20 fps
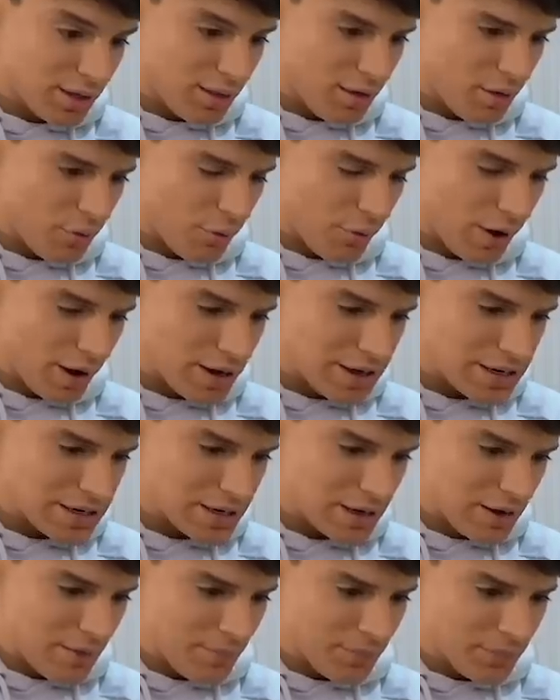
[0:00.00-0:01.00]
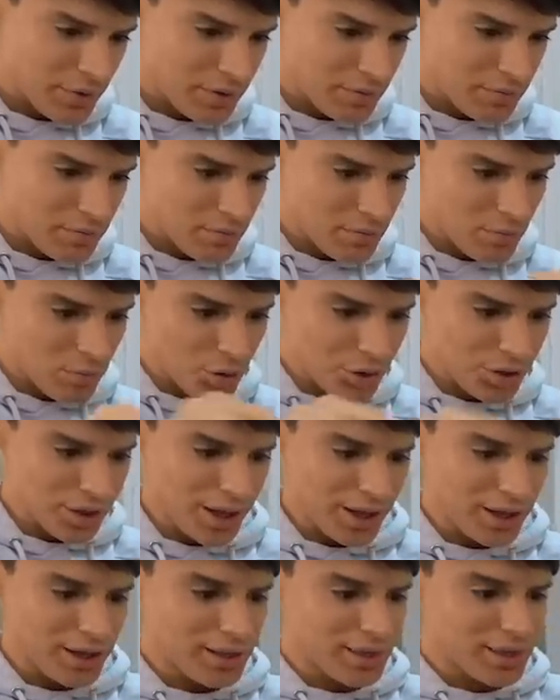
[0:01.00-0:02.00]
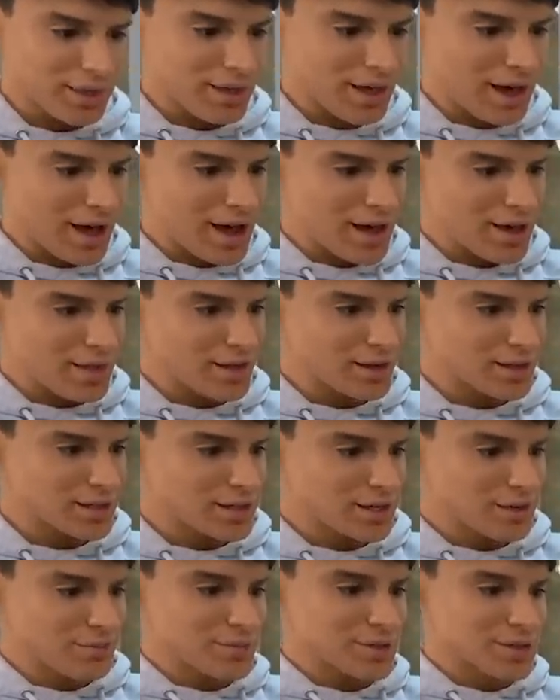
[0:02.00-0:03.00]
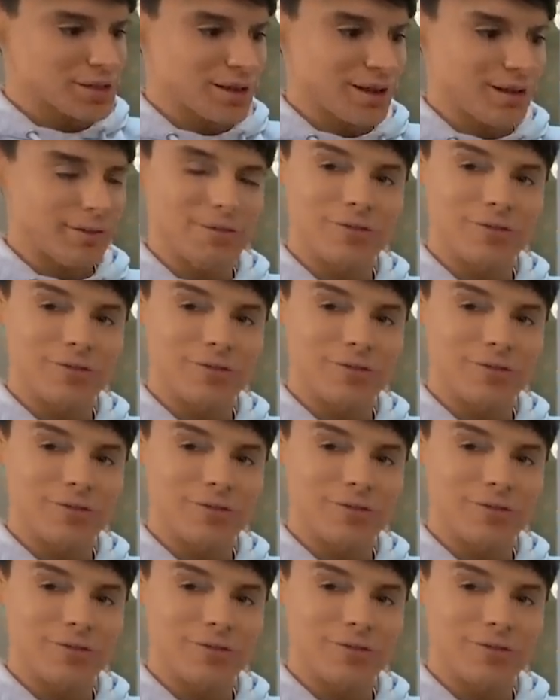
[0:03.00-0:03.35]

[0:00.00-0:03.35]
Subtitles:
they went more like that. That seems like